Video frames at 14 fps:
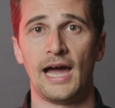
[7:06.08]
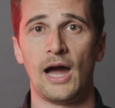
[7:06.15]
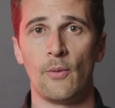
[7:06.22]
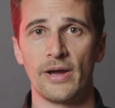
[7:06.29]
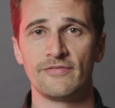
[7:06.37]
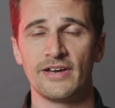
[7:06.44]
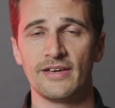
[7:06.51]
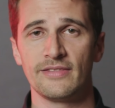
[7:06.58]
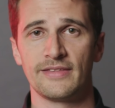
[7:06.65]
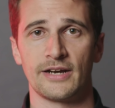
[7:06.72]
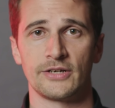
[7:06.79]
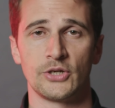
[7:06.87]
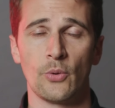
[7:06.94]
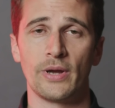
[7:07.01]
However,
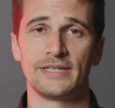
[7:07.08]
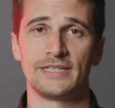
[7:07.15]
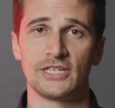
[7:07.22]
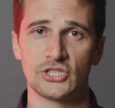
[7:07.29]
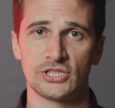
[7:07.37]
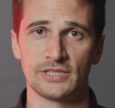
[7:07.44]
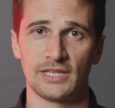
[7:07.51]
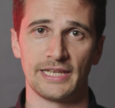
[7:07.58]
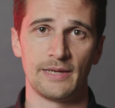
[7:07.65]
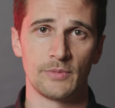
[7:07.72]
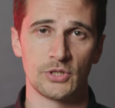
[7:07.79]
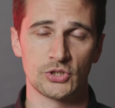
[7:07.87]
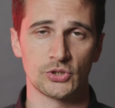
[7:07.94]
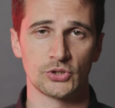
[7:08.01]
there are no additional image